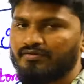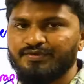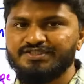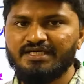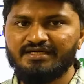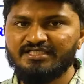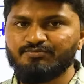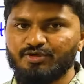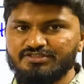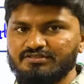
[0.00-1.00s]
which contains
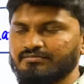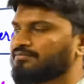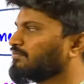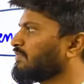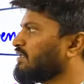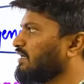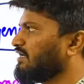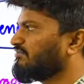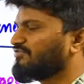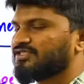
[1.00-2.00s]
poison.
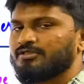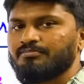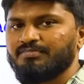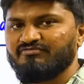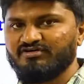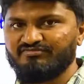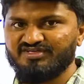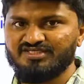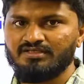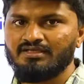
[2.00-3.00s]
And in fish, puffer
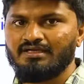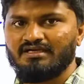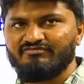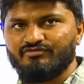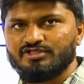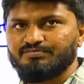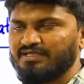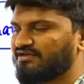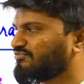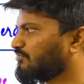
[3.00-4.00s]
fish. And in frogs,
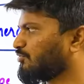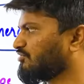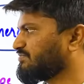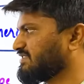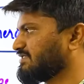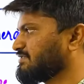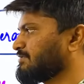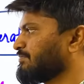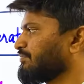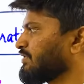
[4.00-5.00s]
many of the frog species.
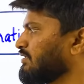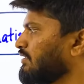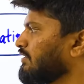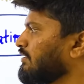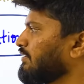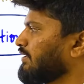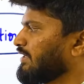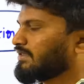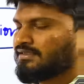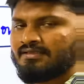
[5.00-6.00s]

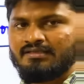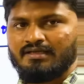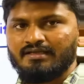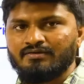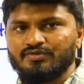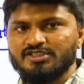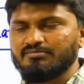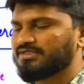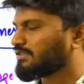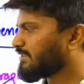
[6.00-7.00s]
And then again, question
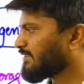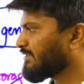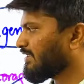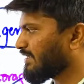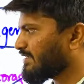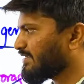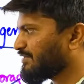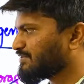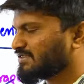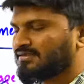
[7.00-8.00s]
number 30, again it
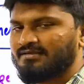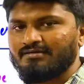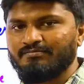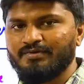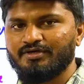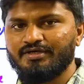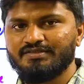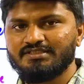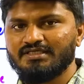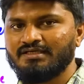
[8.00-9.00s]
deals with
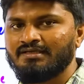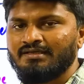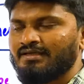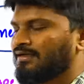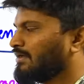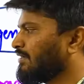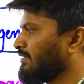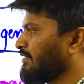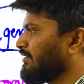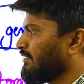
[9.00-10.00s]
biodiversity.
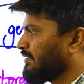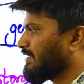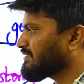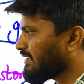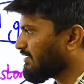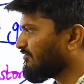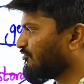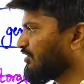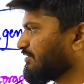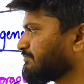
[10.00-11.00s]
Consider the
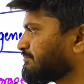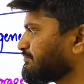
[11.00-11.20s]
following: